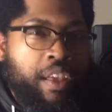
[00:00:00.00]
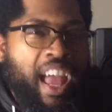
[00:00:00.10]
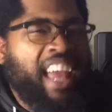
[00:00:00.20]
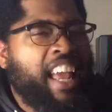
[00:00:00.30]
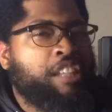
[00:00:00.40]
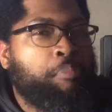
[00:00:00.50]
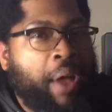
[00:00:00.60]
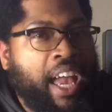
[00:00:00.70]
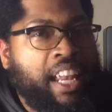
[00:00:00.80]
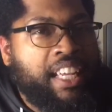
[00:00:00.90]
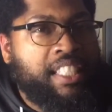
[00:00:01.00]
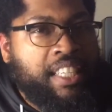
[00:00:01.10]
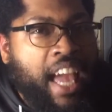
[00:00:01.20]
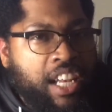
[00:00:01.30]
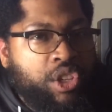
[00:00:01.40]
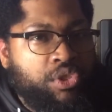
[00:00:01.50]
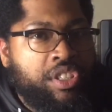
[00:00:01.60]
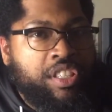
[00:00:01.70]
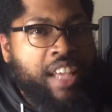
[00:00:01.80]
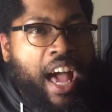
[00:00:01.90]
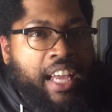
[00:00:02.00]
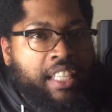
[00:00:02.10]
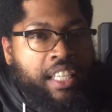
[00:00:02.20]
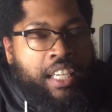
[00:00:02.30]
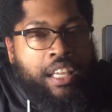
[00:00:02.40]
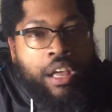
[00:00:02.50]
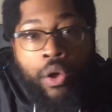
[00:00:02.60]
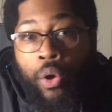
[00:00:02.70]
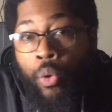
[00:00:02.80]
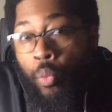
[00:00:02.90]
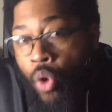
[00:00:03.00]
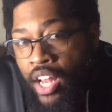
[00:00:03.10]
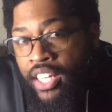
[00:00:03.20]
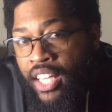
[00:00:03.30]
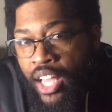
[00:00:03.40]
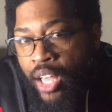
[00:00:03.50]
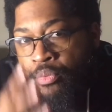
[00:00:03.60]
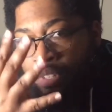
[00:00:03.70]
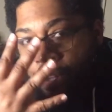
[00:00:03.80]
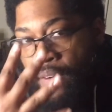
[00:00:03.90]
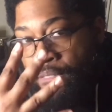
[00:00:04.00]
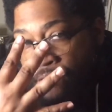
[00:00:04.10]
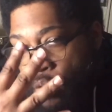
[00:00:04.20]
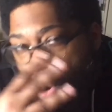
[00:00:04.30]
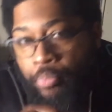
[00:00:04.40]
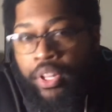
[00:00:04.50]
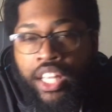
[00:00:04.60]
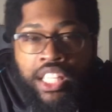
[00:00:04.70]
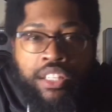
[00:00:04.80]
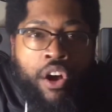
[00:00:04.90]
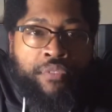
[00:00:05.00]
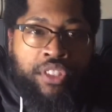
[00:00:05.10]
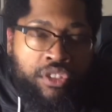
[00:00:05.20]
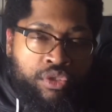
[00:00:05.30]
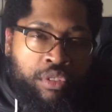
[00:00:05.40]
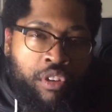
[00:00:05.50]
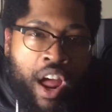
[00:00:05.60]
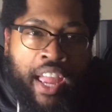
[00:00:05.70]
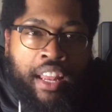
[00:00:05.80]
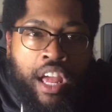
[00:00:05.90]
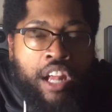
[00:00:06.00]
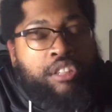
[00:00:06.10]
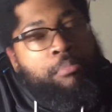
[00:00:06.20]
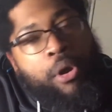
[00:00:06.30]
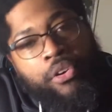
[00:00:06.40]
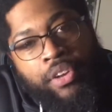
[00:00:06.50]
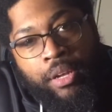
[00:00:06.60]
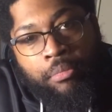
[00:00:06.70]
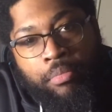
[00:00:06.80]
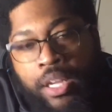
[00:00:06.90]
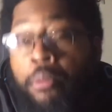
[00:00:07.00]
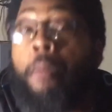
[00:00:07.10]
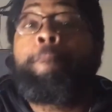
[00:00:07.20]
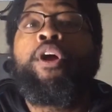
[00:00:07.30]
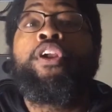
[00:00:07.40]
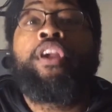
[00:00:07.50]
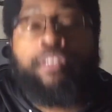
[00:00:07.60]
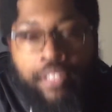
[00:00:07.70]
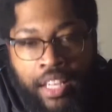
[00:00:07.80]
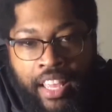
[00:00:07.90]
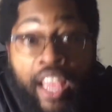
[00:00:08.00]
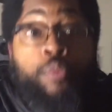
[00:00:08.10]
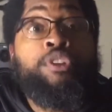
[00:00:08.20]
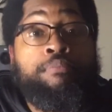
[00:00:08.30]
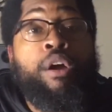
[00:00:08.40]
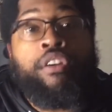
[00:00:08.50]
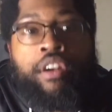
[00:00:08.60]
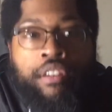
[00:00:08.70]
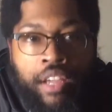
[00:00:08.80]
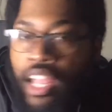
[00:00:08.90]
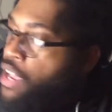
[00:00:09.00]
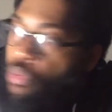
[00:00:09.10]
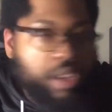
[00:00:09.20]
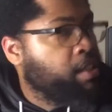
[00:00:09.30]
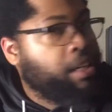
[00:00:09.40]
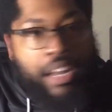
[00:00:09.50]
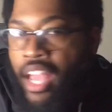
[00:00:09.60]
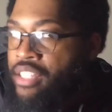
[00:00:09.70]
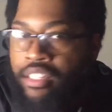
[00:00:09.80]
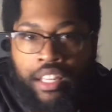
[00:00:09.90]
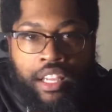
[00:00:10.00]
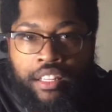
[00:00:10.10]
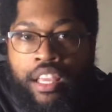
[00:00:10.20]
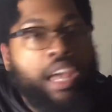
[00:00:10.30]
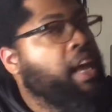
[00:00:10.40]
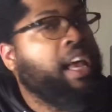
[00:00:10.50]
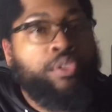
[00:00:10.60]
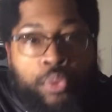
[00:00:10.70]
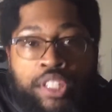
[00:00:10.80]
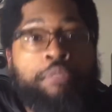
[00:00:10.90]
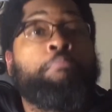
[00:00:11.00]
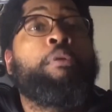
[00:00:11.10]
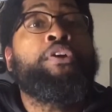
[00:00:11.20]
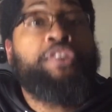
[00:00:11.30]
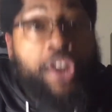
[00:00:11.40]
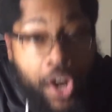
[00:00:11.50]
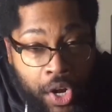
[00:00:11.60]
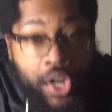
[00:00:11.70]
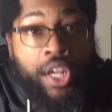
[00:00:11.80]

and has paid his debt to society, what gives 4 police officers the right to murder him? Murder. It was murder. It wasn't an accident. It was murder.